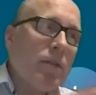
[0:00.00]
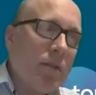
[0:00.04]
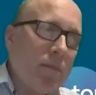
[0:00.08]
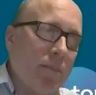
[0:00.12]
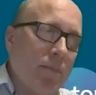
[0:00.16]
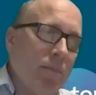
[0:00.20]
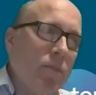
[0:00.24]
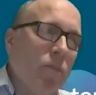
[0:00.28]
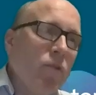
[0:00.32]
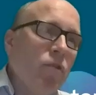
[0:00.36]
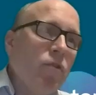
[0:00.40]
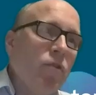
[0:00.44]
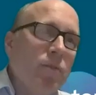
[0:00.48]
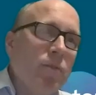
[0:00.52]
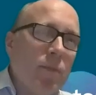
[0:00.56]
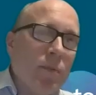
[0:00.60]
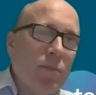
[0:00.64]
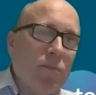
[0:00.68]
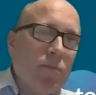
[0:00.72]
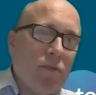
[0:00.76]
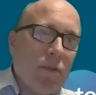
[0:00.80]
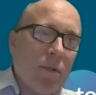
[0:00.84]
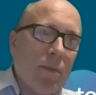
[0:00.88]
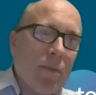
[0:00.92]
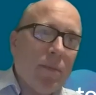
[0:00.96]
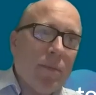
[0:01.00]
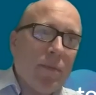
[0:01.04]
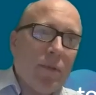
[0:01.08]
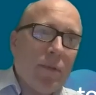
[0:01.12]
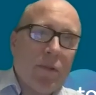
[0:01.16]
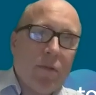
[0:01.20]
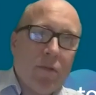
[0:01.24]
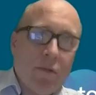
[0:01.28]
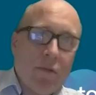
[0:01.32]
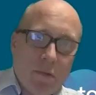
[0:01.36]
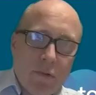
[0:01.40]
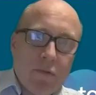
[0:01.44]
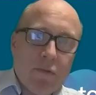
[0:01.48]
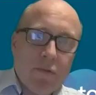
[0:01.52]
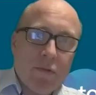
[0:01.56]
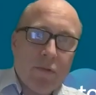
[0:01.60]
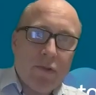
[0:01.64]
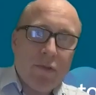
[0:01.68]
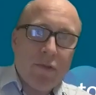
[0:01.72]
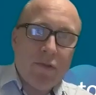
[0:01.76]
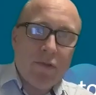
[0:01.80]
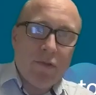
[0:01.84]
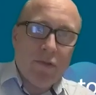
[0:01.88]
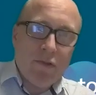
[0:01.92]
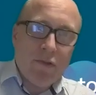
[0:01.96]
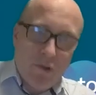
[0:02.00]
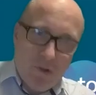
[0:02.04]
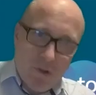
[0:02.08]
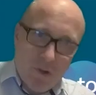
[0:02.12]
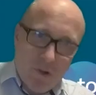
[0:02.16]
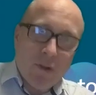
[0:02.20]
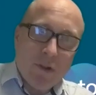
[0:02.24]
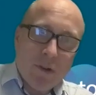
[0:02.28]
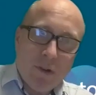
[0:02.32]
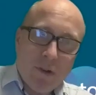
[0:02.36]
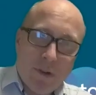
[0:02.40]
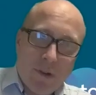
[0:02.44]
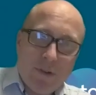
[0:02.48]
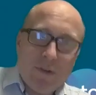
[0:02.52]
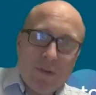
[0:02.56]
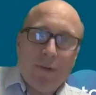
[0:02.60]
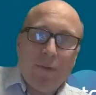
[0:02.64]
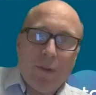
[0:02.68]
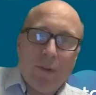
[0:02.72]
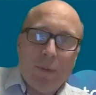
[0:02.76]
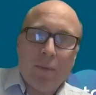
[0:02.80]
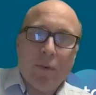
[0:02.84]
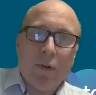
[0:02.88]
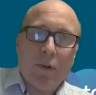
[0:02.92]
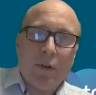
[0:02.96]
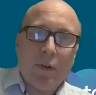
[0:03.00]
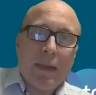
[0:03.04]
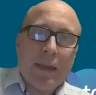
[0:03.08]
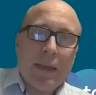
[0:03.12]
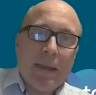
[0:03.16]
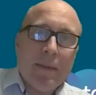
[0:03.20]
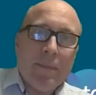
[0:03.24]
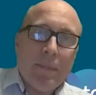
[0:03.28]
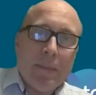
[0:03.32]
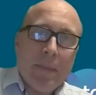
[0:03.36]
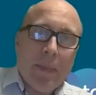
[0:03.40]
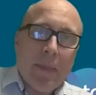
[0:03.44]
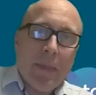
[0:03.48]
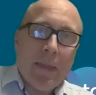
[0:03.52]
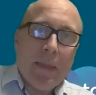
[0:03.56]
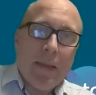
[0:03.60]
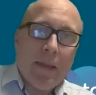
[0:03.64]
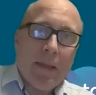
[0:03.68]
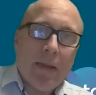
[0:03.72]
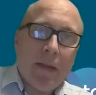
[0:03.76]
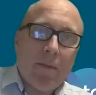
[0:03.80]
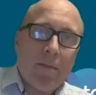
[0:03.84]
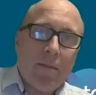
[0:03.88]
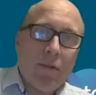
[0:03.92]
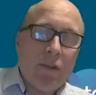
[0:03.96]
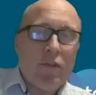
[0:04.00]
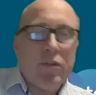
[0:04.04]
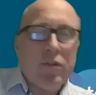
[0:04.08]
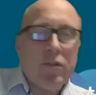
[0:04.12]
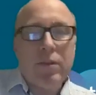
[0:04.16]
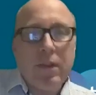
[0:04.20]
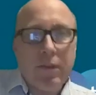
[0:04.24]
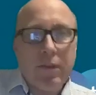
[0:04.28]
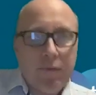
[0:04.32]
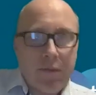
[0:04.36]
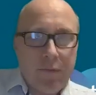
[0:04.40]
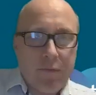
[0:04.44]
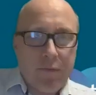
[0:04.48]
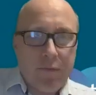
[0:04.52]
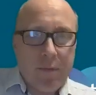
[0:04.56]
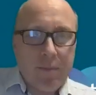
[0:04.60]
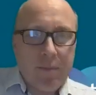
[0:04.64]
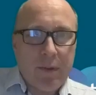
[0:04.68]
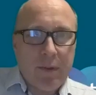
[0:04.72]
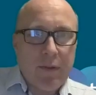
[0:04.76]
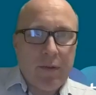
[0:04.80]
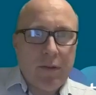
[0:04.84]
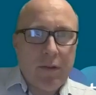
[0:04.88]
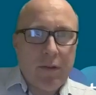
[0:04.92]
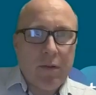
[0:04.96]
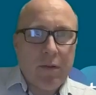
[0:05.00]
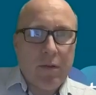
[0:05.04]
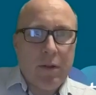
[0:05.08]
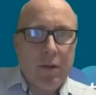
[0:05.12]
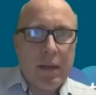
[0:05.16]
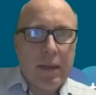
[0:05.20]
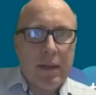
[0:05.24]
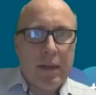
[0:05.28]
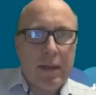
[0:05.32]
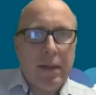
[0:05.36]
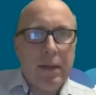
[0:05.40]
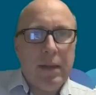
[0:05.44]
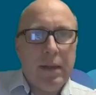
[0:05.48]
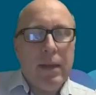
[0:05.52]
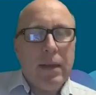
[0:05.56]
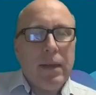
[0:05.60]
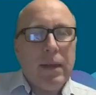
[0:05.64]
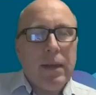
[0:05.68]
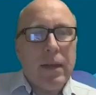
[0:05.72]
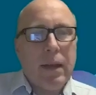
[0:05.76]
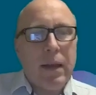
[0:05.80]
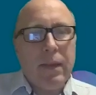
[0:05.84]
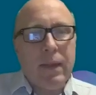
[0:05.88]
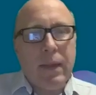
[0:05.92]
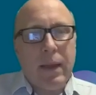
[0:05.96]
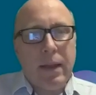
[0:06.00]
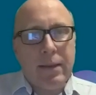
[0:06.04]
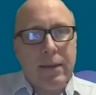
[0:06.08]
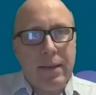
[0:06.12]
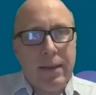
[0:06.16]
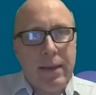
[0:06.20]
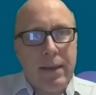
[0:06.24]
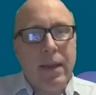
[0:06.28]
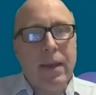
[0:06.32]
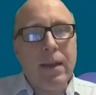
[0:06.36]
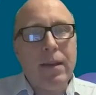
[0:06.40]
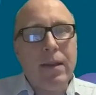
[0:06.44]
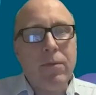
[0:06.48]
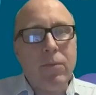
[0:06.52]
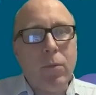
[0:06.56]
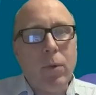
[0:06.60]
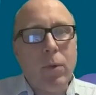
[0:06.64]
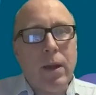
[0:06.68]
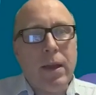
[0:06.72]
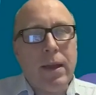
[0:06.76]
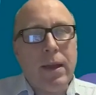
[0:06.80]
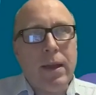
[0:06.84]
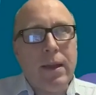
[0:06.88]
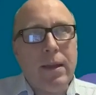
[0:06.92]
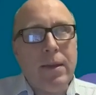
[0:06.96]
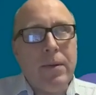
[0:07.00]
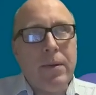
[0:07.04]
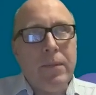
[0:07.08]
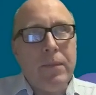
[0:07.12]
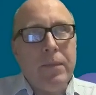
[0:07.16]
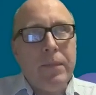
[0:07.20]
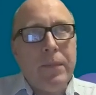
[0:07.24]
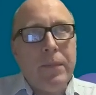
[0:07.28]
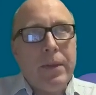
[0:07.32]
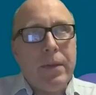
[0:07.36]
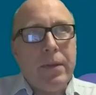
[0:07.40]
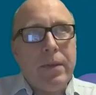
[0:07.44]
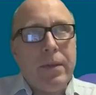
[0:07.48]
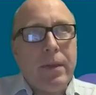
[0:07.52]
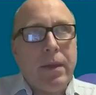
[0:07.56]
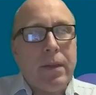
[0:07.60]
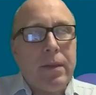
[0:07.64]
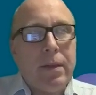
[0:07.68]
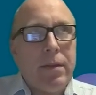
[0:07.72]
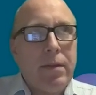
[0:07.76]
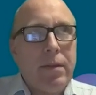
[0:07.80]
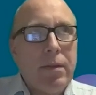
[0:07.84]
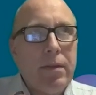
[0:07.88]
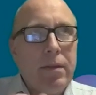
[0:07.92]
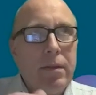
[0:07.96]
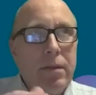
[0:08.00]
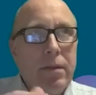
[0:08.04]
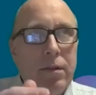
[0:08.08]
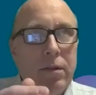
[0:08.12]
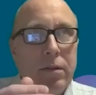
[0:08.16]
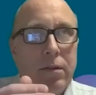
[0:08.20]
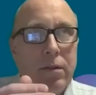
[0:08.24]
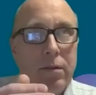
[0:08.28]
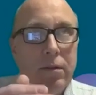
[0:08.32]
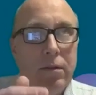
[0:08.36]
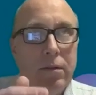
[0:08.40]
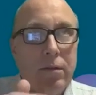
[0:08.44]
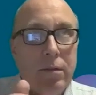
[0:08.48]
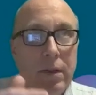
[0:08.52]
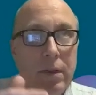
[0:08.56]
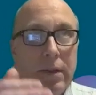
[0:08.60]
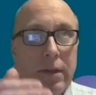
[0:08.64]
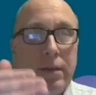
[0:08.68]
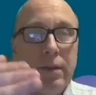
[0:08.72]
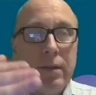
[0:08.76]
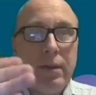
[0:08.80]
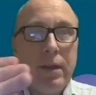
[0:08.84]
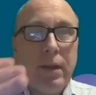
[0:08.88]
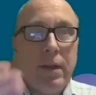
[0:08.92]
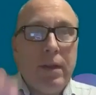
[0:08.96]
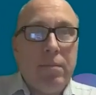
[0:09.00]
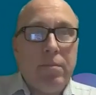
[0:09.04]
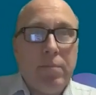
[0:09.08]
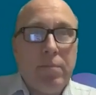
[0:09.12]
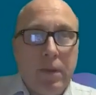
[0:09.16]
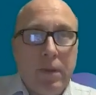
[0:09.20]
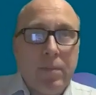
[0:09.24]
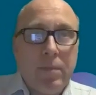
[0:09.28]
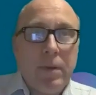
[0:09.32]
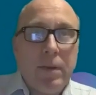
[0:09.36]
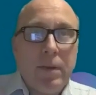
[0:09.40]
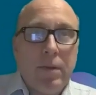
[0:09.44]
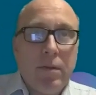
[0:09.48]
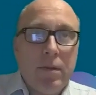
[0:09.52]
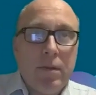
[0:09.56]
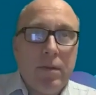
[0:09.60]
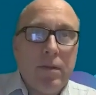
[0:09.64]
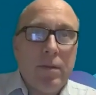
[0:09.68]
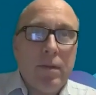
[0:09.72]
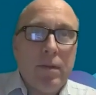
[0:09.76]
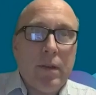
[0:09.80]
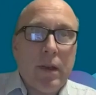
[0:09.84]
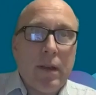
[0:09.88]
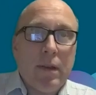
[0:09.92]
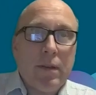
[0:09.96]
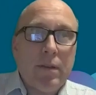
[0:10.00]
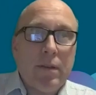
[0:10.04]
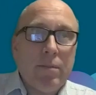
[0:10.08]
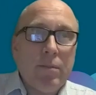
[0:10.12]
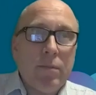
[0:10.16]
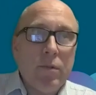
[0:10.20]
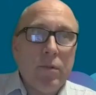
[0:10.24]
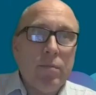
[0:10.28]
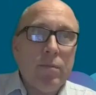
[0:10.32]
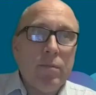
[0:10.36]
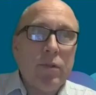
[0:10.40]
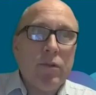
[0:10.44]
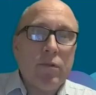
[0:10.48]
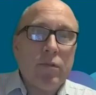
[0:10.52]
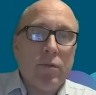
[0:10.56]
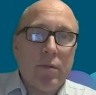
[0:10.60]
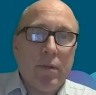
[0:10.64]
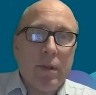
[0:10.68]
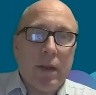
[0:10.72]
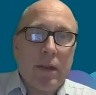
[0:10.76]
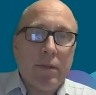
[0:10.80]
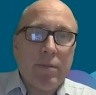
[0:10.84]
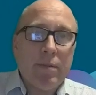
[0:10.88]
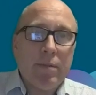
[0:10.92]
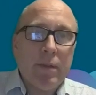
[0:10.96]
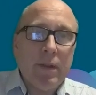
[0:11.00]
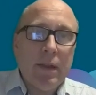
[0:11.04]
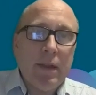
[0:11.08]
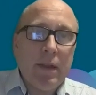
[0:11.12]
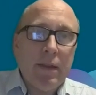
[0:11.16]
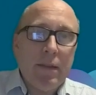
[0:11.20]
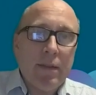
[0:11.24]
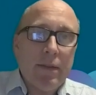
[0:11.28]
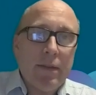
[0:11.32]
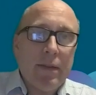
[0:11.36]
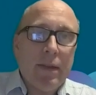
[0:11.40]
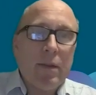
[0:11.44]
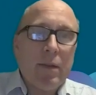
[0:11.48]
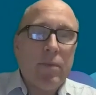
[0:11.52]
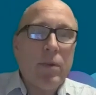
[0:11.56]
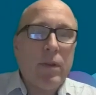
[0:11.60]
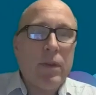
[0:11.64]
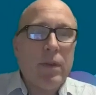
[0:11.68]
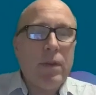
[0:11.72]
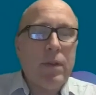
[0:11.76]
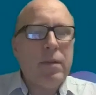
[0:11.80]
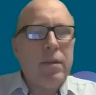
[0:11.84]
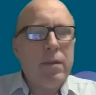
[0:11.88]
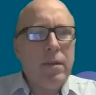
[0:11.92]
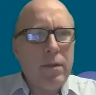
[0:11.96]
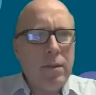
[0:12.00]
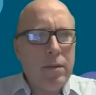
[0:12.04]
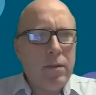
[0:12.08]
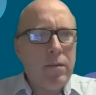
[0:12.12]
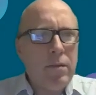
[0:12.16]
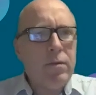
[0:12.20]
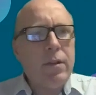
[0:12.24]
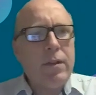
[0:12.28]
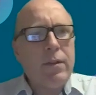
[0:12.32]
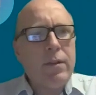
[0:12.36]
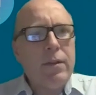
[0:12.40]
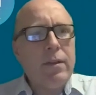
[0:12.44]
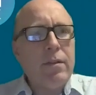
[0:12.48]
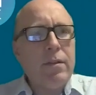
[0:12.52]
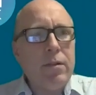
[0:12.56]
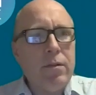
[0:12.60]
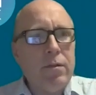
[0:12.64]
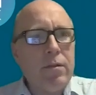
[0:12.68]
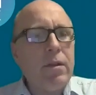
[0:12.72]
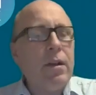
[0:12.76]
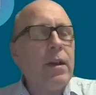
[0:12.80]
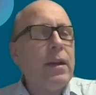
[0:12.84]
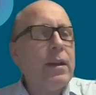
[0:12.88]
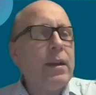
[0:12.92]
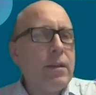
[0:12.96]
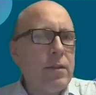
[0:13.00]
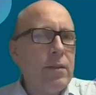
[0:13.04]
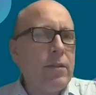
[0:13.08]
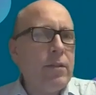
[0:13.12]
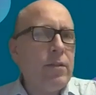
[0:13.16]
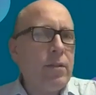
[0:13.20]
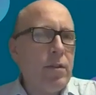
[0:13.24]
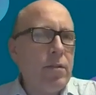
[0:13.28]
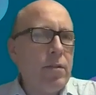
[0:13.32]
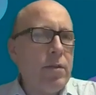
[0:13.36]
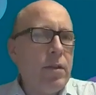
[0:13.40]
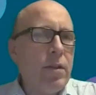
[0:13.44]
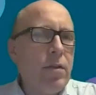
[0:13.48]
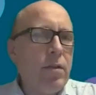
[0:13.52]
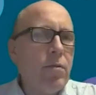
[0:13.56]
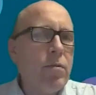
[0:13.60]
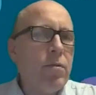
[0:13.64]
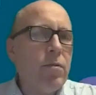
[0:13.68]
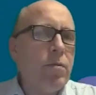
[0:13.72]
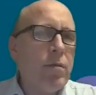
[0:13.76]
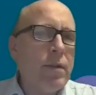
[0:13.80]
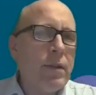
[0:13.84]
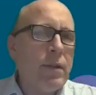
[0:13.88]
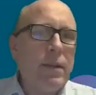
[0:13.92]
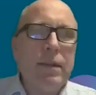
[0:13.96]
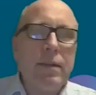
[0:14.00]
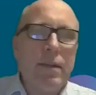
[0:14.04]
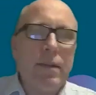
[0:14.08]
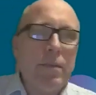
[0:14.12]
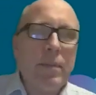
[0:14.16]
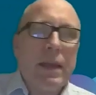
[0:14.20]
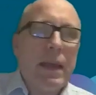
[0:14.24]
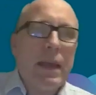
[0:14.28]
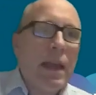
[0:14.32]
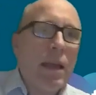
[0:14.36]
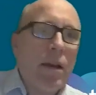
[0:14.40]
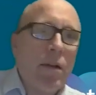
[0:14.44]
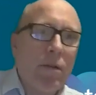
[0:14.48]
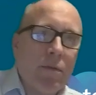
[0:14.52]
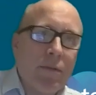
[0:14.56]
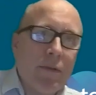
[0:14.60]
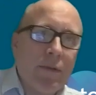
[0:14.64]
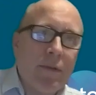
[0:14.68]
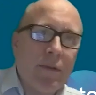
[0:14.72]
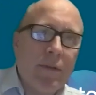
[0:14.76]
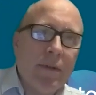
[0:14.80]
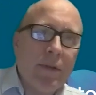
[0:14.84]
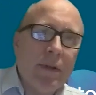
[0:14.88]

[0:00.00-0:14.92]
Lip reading: movement problems that cause jerks of the body, which are different from dystonia. And that's again where there's, you need to see somebody who has movement disorder expertise to say whether, does this look like dystonia or is it something else?